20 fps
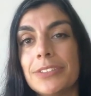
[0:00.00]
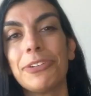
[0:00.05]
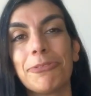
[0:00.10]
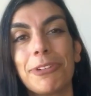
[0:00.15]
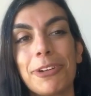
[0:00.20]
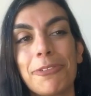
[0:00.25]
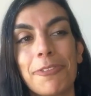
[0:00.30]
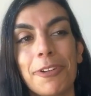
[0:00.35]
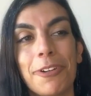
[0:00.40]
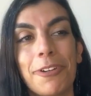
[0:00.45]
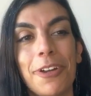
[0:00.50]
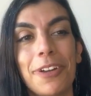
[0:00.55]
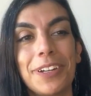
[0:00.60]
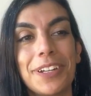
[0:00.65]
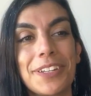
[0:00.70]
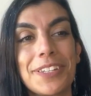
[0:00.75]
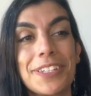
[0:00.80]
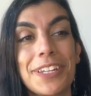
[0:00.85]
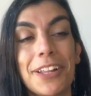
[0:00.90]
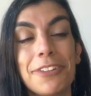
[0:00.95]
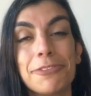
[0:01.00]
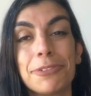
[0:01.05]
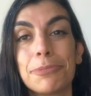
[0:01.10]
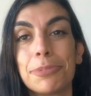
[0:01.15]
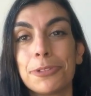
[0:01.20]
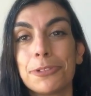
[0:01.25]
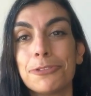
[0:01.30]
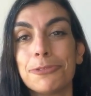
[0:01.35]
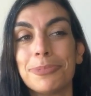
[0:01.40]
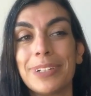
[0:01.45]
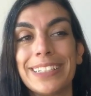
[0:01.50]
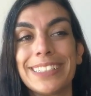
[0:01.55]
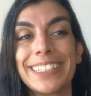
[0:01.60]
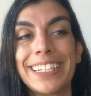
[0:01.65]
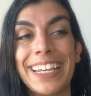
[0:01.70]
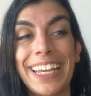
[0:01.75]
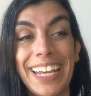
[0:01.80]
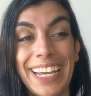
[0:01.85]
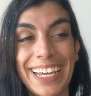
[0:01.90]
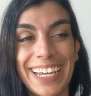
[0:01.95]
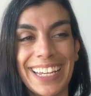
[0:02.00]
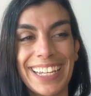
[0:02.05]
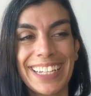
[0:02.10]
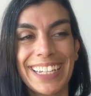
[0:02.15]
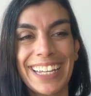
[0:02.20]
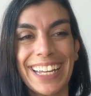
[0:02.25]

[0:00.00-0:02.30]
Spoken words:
When we're on a self-improvement kick,